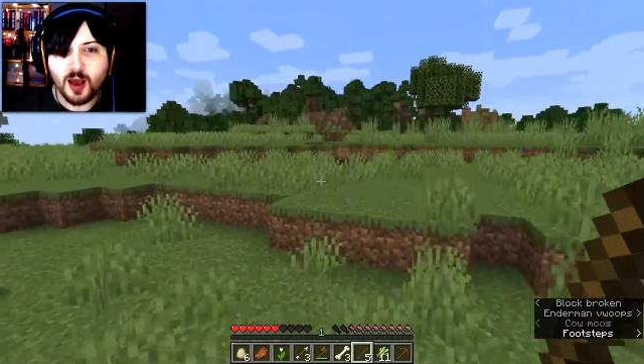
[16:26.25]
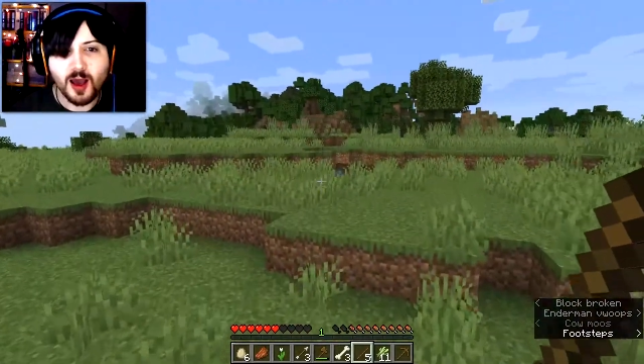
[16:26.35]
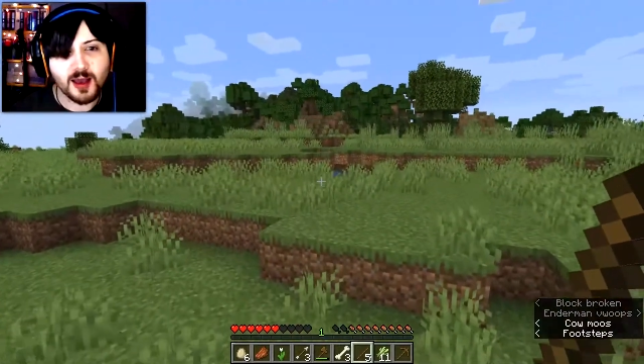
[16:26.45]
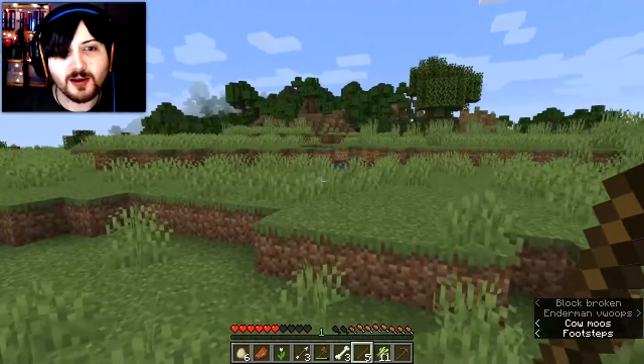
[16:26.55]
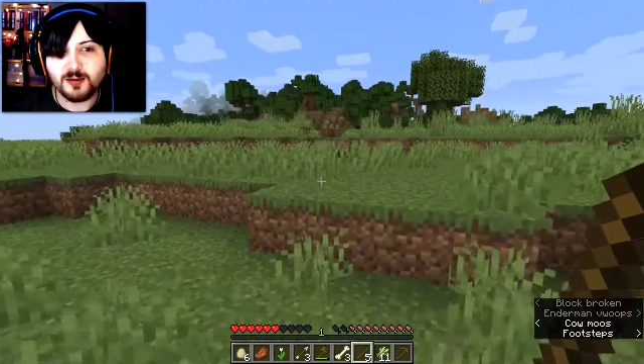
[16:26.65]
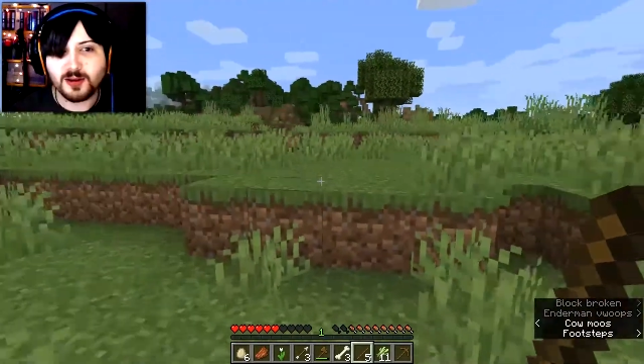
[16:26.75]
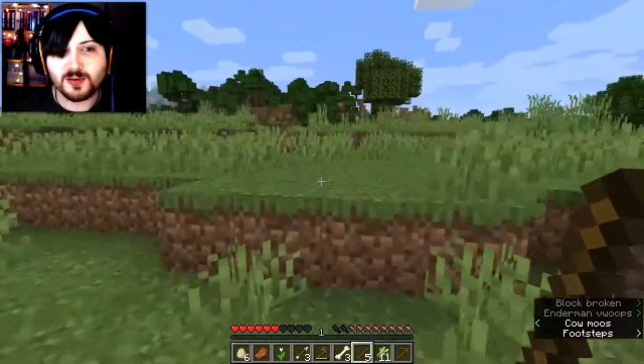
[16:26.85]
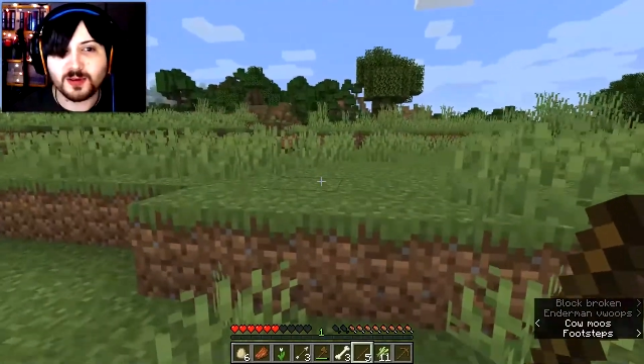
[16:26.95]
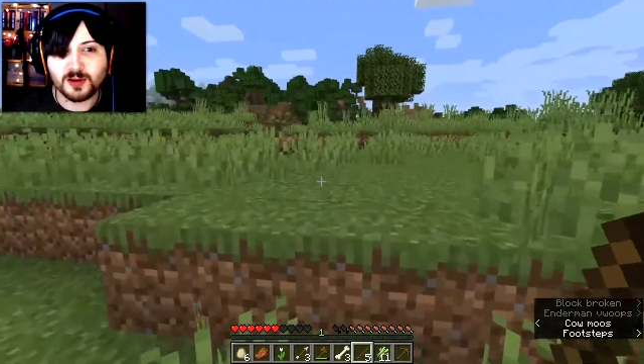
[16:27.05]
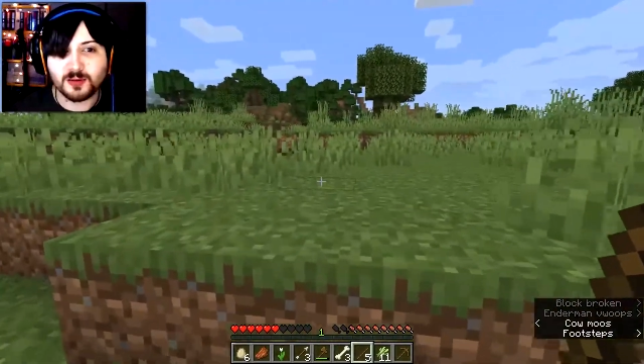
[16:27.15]
I don't
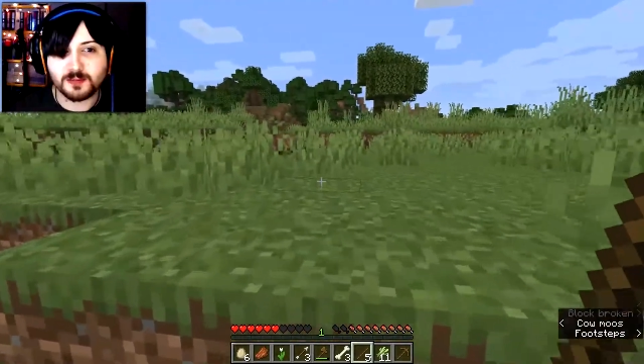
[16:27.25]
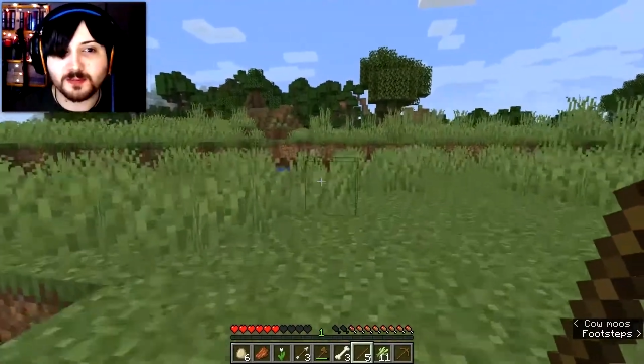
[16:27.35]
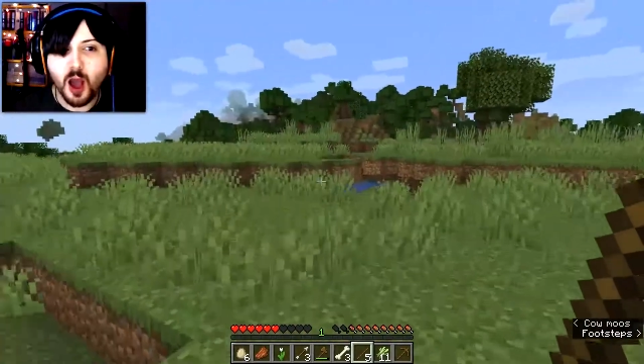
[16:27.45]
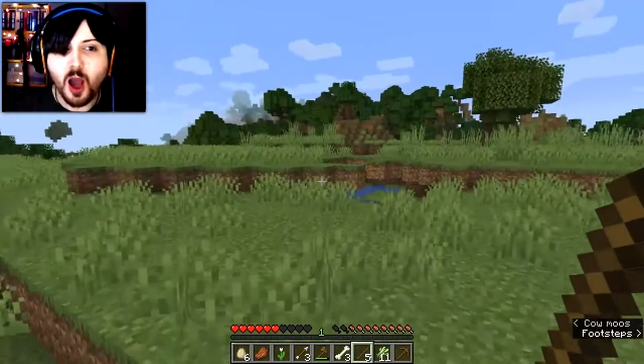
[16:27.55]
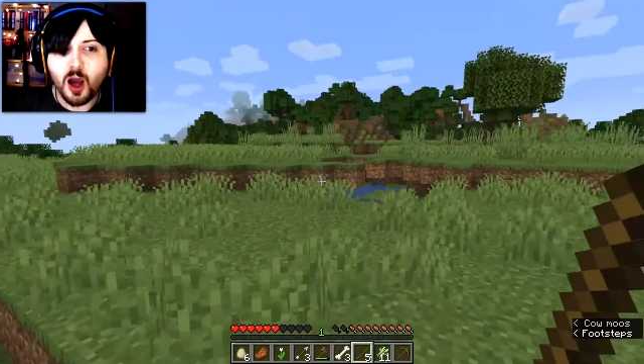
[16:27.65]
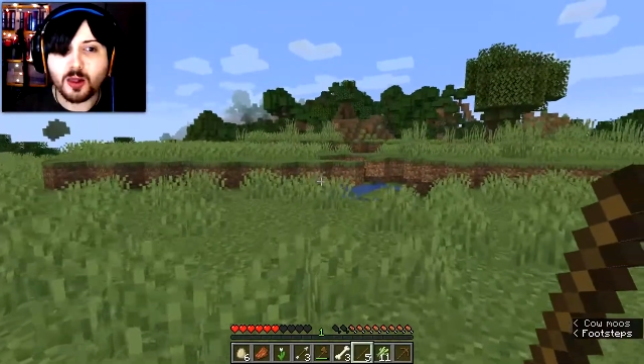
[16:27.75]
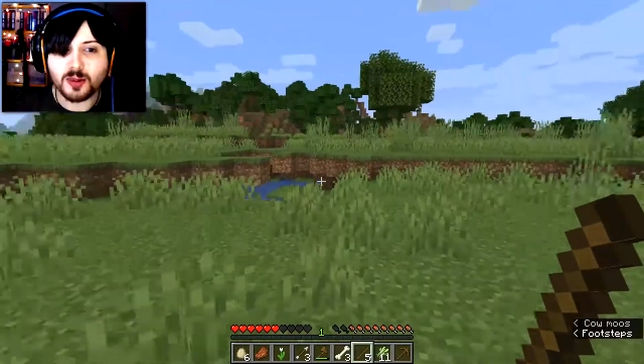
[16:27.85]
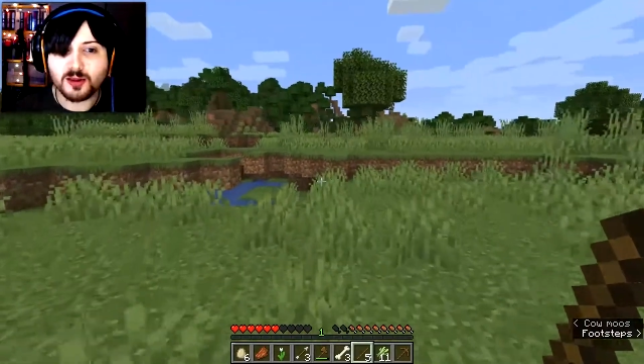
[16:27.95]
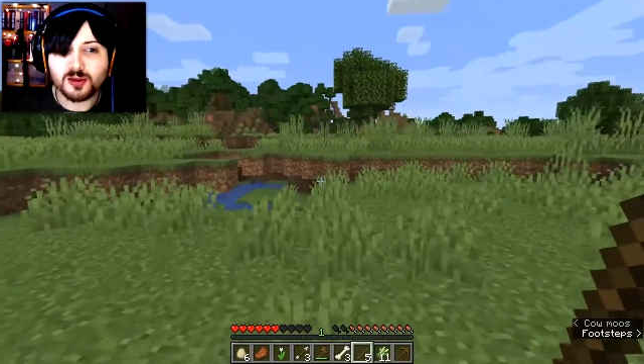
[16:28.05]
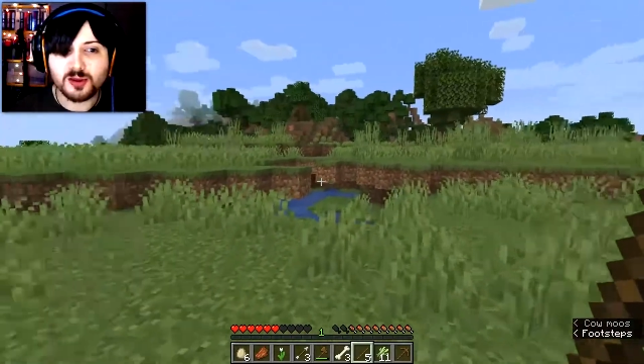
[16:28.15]
even know...
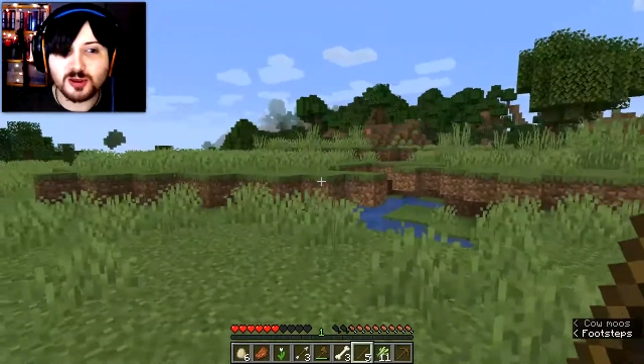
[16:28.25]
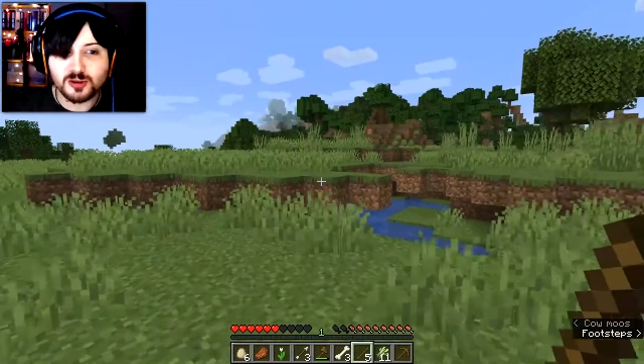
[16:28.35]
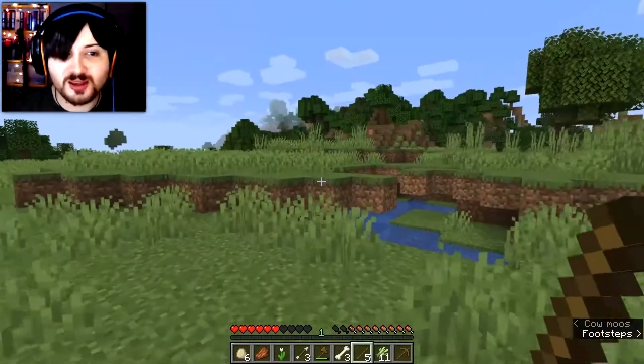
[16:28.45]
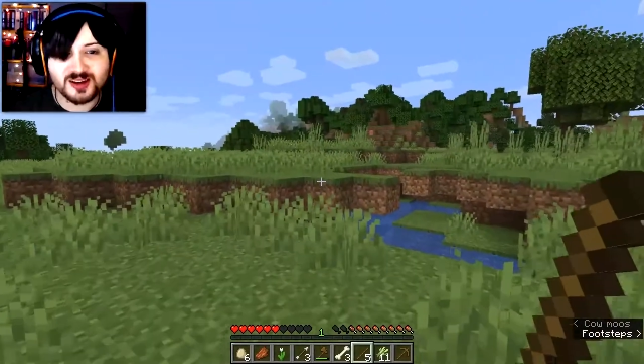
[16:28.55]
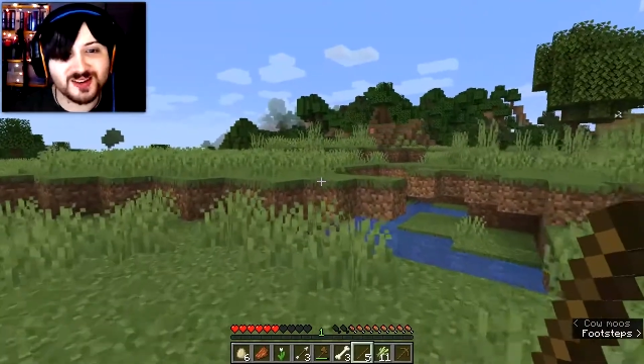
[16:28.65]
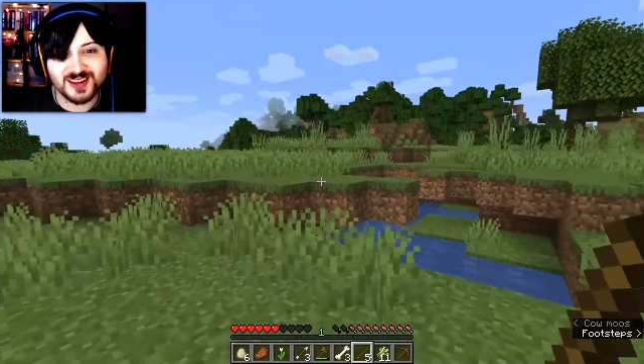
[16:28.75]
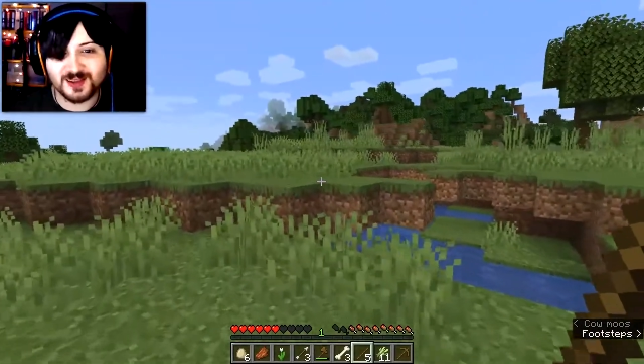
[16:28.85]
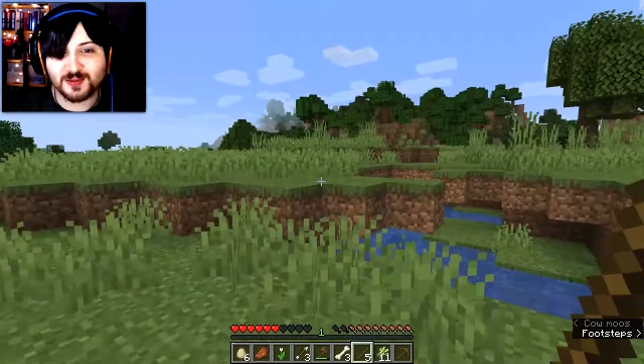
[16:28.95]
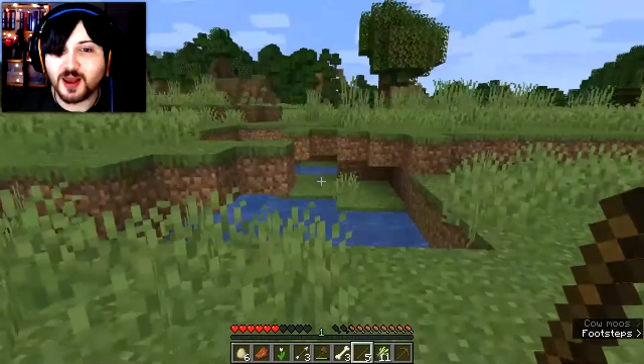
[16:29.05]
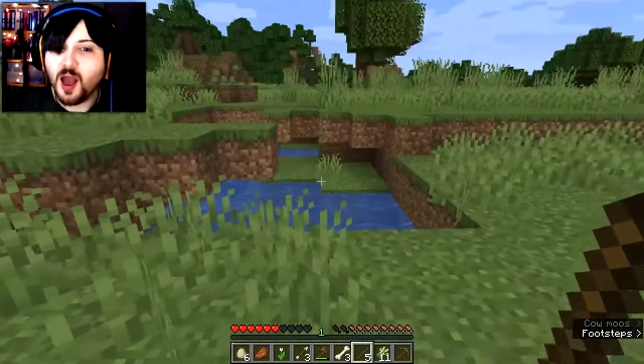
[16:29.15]
Let's just go
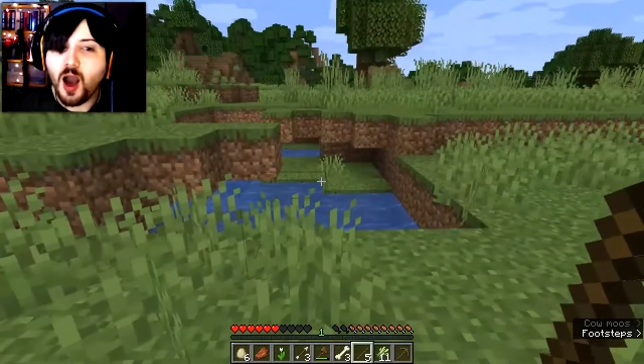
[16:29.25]
this way.